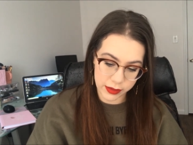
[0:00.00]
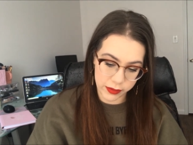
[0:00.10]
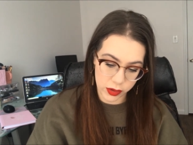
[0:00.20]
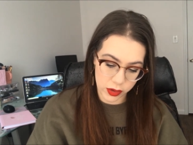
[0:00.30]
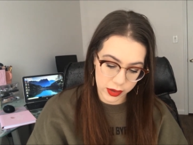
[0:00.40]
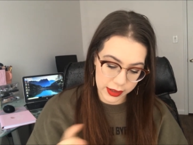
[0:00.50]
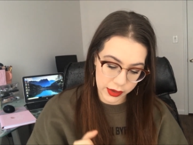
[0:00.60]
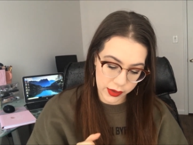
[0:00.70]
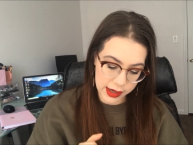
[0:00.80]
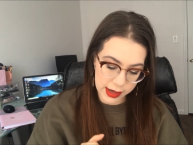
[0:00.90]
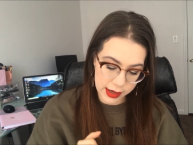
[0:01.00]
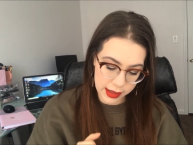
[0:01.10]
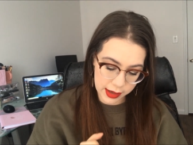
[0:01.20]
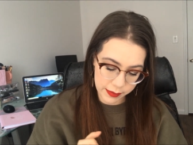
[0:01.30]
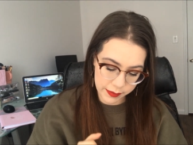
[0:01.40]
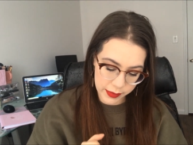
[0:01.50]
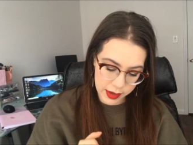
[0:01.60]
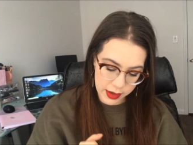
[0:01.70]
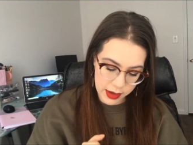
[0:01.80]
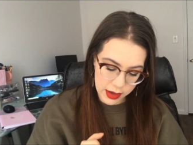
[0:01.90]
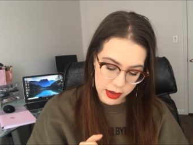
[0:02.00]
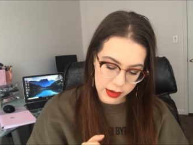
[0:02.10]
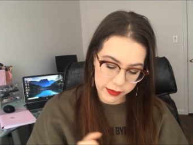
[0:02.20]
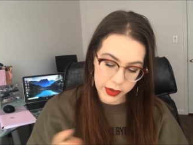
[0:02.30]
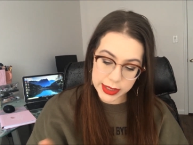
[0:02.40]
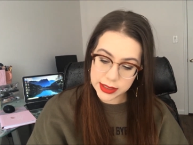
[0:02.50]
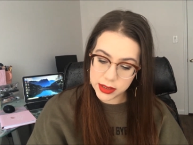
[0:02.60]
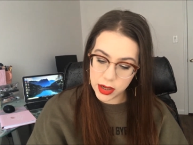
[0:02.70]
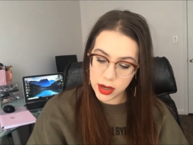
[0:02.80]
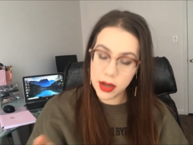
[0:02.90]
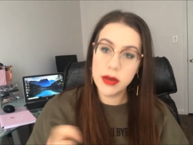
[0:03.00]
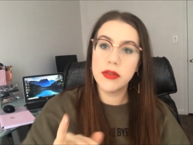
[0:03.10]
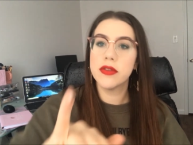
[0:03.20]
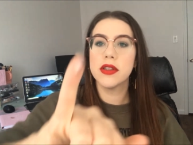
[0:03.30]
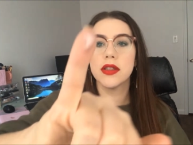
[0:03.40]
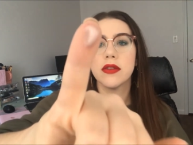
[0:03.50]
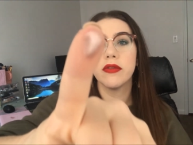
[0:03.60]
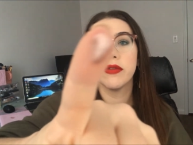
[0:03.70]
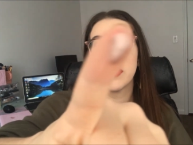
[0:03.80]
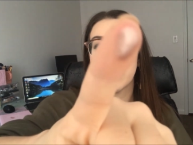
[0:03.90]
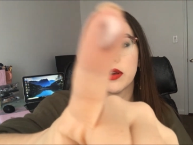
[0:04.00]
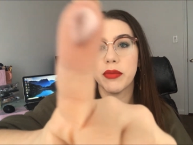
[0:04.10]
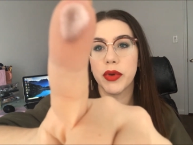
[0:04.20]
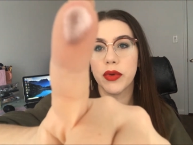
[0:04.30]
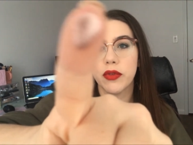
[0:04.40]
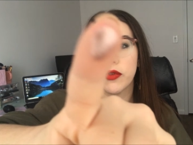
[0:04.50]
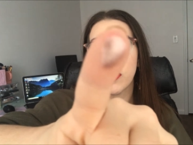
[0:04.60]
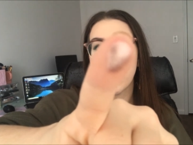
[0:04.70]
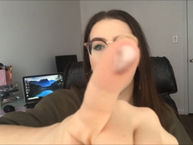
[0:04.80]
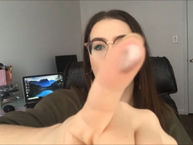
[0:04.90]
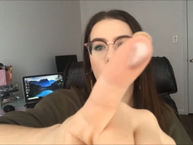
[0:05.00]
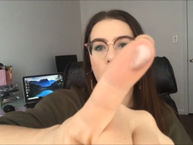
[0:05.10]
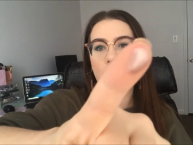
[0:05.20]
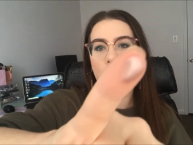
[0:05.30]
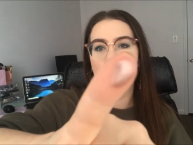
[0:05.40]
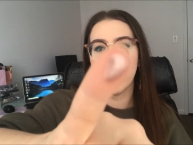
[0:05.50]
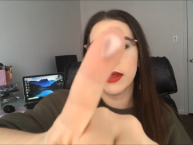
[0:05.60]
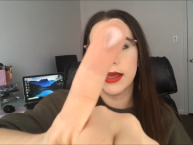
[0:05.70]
silver glittery kind of thing. Very soft, very beautiful. Oh